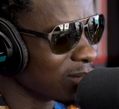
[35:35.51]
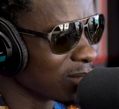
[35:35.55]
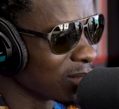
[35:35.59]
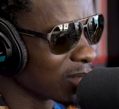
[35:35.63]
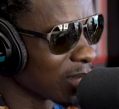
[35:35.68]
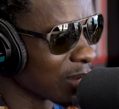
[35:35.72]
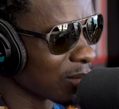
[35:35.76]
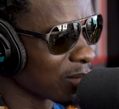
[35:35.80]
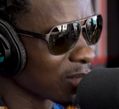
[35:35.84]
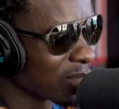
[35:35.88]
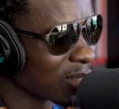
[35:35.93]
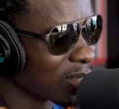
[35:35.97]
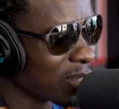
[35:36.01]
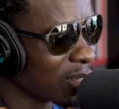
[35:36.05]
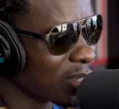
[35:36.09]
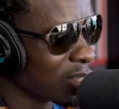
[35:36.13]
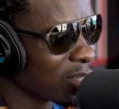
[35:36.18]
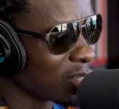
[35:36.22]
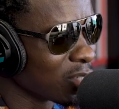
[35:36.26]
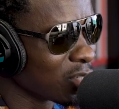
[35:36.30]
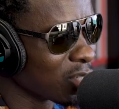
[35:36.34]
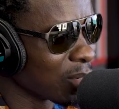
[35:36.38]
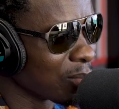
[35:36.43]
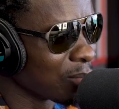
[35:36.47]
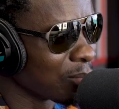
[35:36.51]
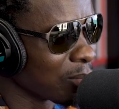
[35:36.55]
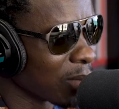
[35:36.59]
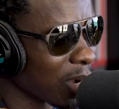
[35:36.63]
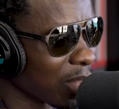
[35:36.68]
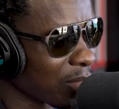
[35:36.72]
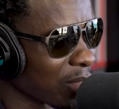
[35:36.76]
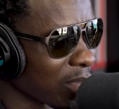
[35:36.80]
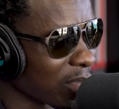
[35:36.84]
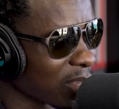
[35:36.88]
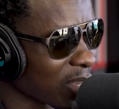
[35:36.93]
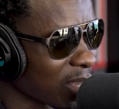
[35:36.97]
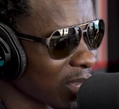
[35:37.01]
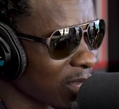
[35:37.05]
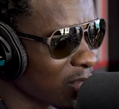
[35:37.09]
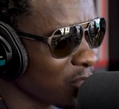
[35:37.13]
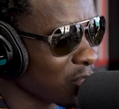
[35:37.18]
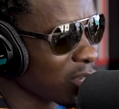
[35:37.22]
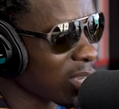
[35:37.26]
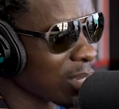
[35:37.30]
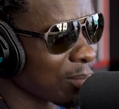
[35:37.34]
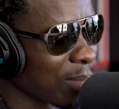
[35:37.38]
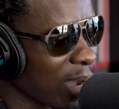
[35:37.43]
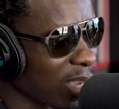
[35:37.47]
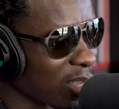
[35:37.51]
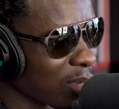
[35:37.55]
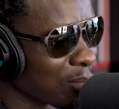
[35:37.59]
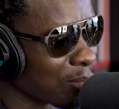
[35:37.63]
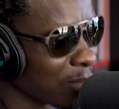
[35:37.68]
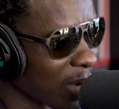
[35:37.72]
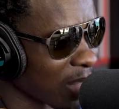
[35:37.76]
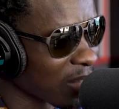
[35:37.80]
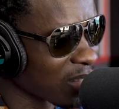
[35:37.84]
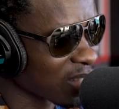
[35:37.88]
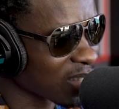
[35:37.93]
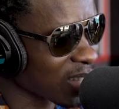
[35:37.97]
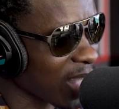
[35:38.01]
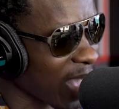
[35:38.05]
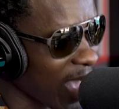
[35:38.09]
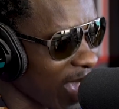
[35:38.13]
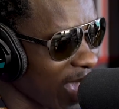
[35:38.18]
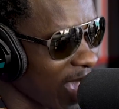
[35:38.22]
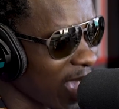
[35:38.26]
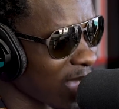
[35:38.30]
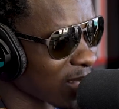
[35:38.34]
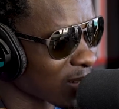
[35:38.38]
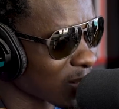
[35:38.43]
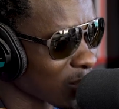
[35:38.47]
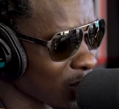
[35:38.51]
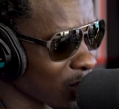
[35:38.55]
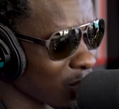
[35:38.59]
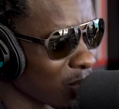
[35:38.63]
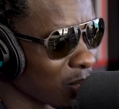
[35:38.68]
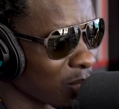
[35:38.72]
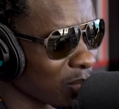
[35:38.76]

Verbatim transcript: yeah, yeah. Your Don't mother, you came out your mother's asshole.